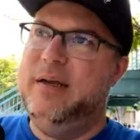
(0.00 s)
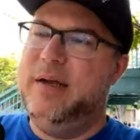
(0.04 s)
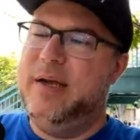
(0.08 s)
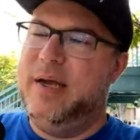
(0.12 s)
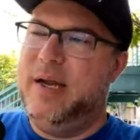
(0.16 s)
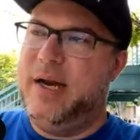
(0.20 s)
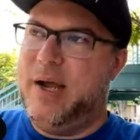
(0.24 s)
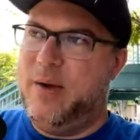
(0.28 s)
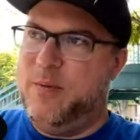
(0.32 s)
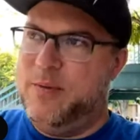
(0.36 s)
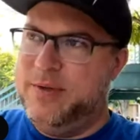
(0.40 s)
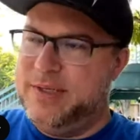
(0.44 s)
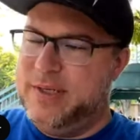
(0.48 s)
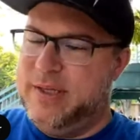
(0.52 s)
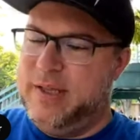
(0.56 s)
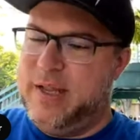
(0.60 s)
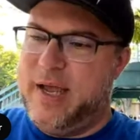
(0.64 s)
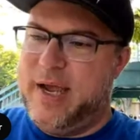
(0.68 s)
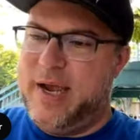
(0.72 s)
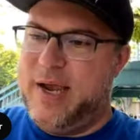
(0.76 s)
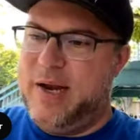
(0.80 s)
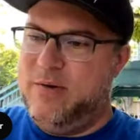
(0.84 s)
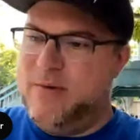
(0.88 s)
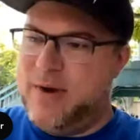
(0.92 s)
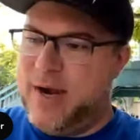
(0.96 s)
and I was in
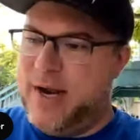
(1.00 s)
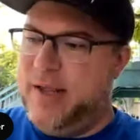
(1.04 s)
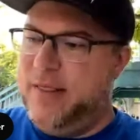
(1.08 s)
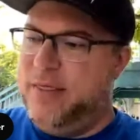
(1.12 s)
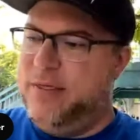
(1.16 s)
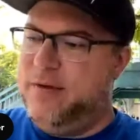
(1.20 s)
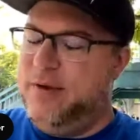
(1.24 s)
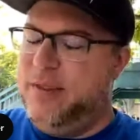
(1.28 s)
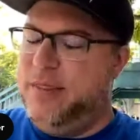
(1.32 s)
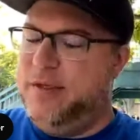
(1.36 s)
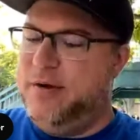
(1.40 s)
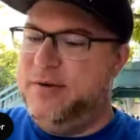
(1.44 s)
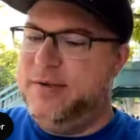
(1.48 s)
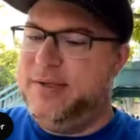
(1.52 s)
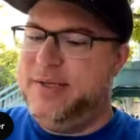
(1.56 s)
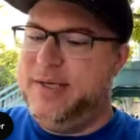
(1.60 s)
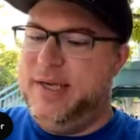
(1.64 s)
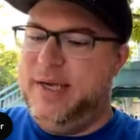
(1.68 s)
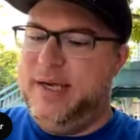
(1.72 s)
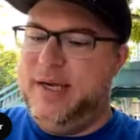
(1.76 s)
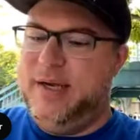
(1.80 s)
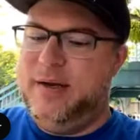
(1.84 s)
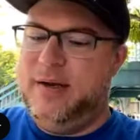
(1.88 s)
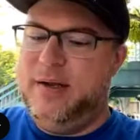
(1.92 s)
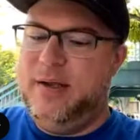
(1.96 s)
line right at
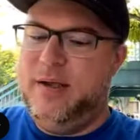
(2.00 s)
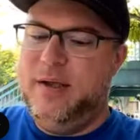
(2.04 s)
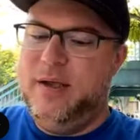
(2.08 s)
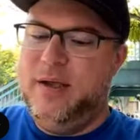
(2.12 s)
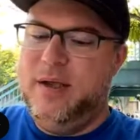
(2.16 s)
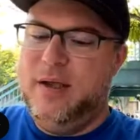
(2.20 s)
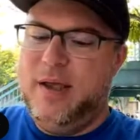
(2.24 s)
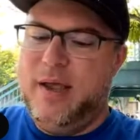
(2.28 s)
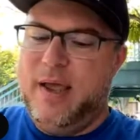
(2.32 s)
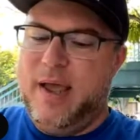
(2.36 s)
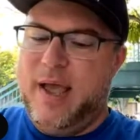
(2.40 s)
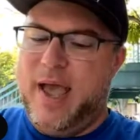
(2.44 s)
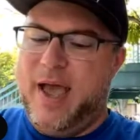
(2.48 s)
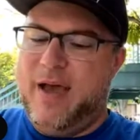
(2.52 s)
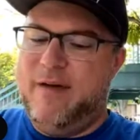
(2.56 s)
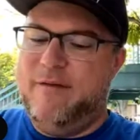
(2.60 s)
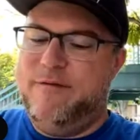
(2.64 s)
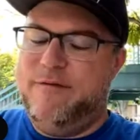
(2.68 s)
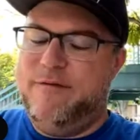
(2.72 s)
3:13. At